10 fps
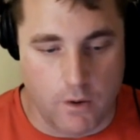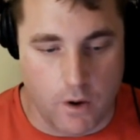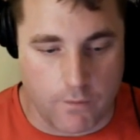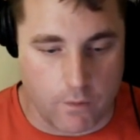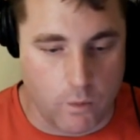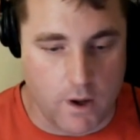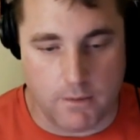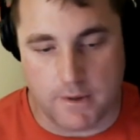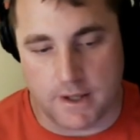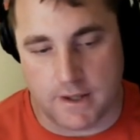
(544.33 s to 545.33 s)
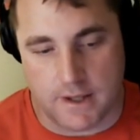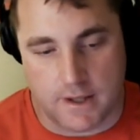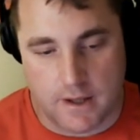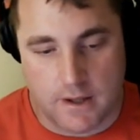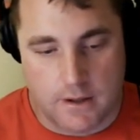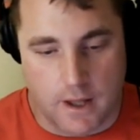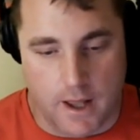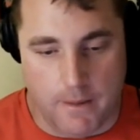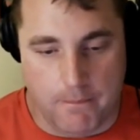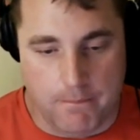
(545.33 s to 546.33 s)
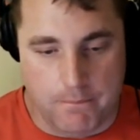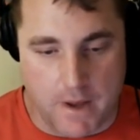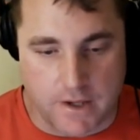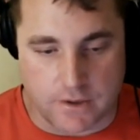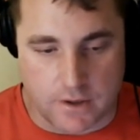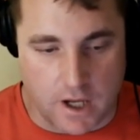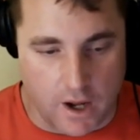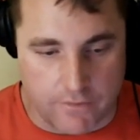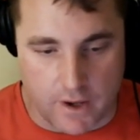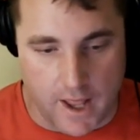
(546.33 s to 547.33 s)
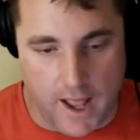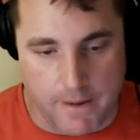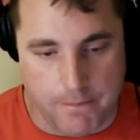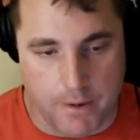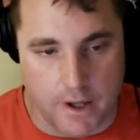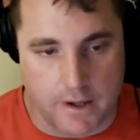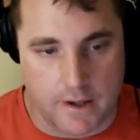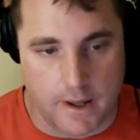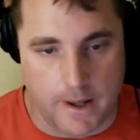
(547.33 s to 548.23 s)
overwhelmingly major cover guy, but